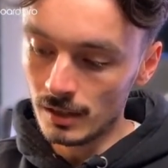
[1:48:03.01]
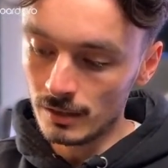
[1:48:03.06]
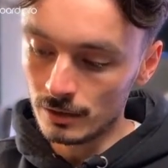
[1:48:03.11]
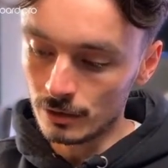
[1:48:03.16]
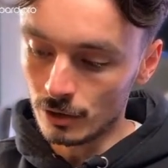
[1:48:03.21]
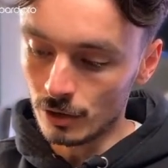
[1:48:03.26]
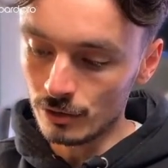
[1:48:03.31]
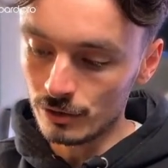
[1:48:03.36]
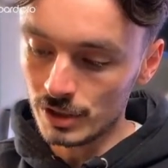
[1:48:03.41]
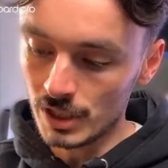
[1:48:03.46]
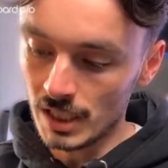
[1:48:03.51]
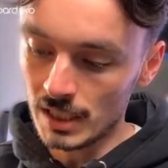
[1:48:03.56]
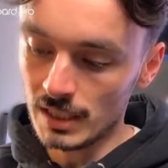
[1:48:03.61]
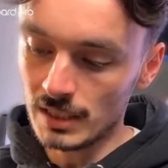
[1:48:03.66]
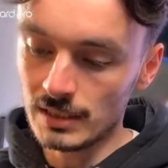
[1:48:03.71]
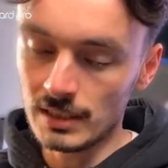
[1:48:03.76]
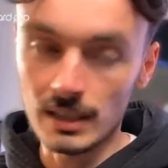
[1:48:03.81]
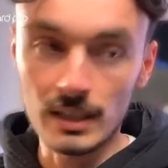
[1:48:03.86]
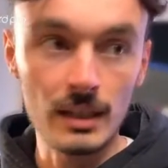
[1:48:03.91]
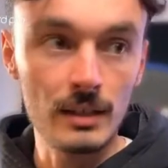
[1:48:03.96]
The content,
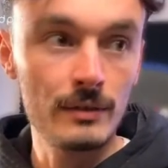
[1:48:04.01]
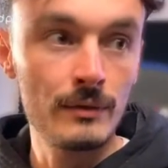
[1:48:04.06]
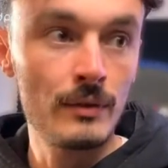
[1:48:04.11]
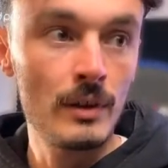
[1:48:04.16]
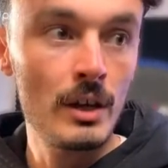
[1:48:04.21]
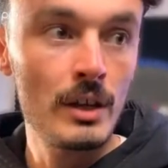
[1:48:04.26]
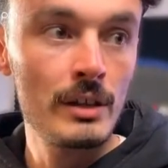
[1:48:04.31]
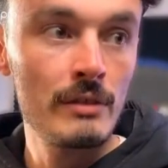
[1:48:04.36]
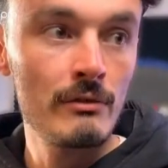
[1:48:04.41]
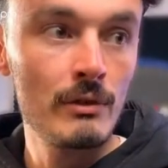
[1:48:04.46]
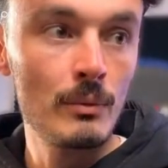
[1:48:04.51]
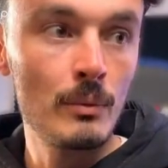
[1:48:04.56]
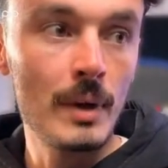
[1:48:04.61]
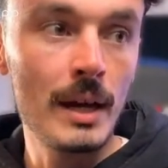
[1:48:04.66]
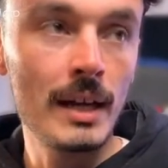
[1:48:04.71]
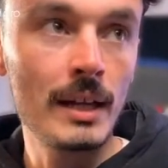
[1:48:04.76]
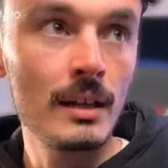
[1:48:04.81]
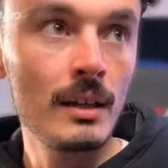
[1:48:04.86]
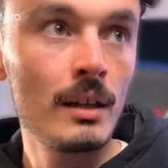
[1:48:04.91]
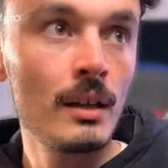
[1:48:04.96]
as it gets further
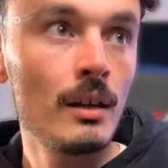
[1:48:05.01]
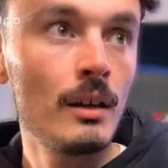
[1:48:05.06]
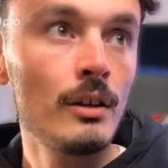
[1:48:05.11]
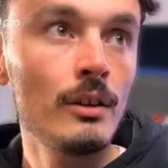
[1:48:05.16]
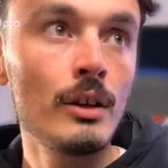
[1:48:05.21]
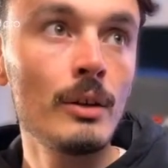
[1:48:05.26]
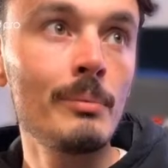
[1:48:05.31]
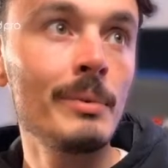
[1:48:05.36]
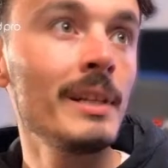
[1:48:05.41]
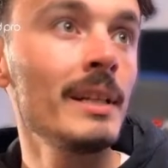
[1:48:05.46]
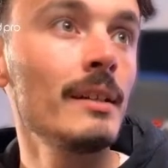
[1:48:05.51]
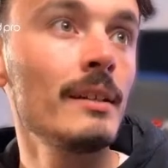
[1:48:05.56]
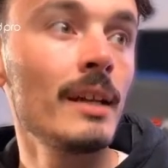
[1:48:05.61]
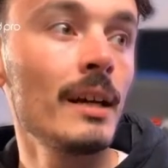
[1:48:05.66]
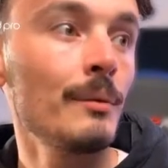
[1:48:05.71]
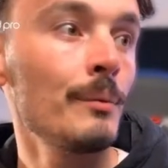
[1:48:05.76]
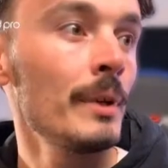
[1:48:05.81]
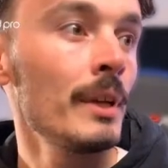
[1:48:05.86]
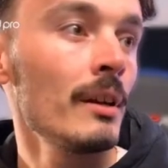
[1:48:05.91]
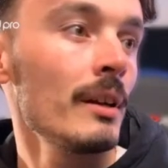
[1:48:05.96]
away,
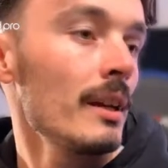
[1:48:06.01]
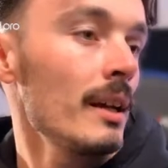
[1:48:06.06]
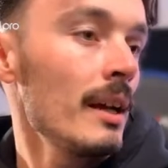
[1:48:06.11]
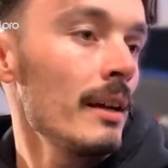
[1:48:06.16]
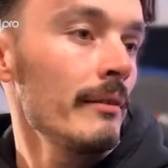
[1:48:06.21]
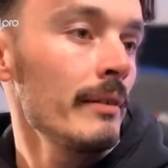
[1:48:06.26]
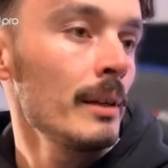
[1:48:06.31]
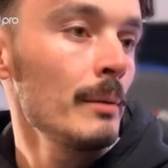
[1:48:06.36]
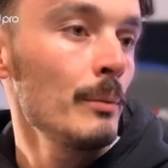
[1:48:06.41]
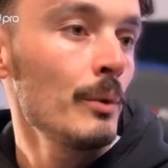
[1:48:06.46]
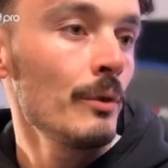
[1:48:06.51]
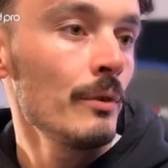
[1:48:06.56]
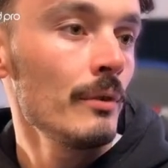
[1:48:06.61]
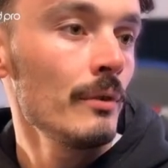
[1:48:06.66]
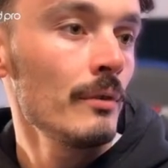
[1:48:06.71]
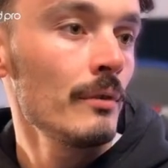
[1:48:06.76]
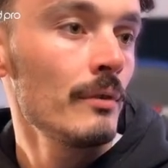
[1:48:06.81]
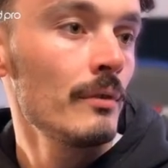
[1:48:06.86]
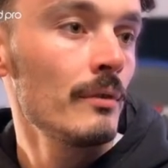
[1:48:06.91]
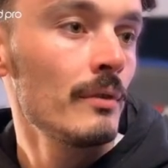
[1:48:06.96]
we don't care anymore.
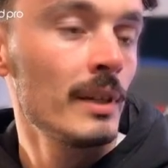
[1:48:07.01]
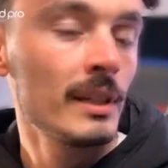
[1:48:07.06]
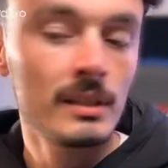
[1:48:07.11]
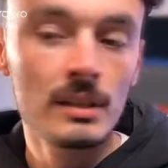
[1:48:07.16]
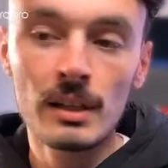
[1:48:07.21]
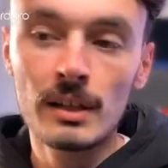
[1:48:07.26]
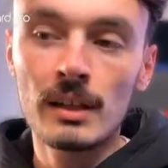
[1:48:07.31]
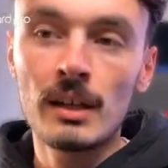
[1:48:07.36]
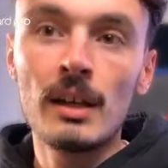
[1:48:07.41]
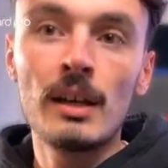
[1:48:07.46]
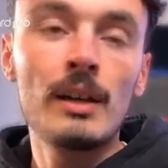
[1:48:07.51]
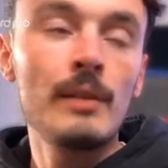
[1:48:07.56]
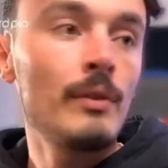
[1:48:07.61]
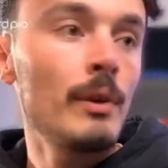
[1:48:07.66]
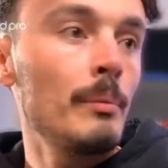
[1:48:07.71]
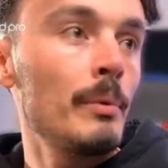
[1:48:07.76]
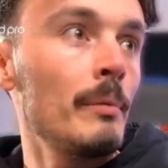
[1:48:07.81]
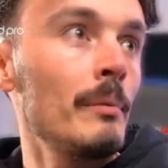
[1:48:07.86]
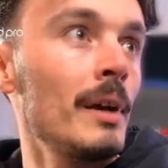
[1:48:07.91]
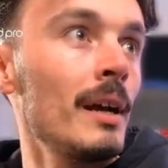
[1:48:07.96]
It's like if
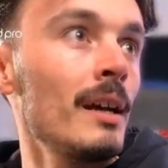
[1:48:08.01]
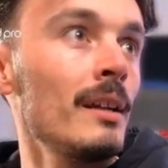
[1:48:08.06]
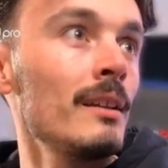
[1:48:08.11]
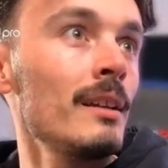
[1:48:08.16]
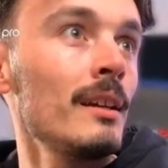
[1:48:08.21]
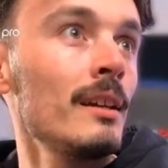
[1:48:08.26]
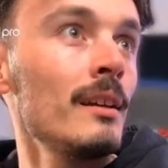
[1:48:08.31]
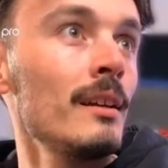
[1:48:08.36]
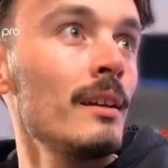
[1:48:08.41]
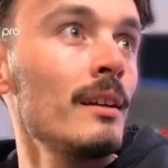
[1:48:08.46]
I put my hand here,